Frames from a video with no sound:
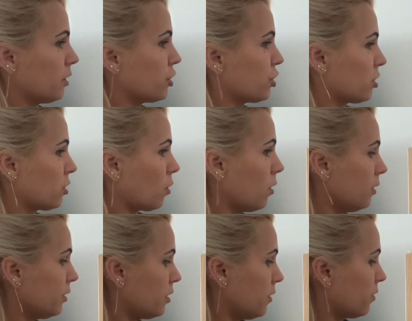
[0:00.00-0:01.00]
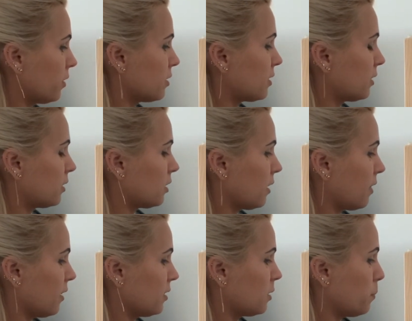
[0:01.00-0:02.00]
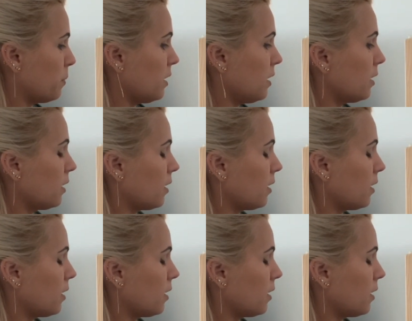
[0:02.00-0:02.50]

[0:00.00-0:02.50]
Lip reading: It's just only difference that this B